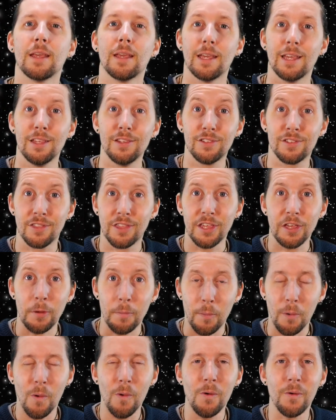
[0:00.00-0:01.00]
is the
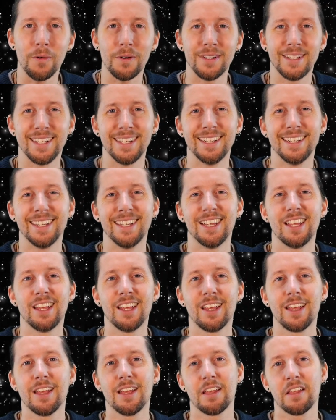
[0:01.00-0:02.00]
apport
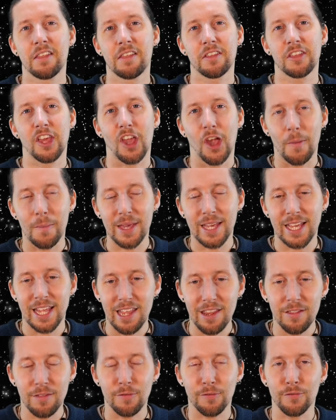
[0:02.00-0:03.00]
coming
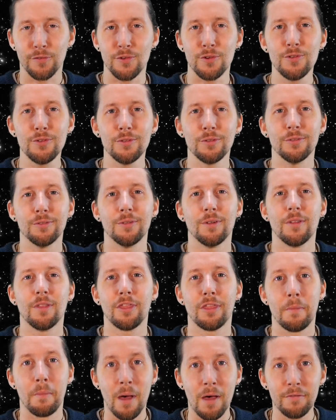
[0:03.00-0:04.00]
in through
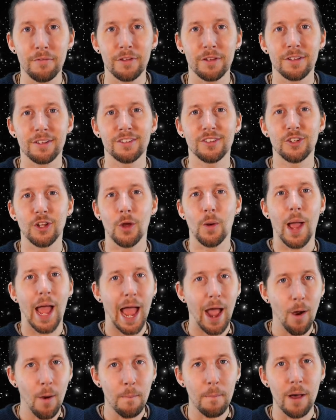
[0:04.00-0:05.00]
the mother, you know,
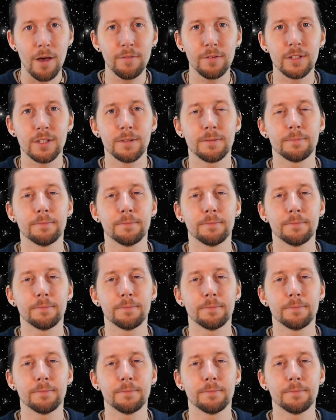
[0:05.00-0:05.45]
our mother,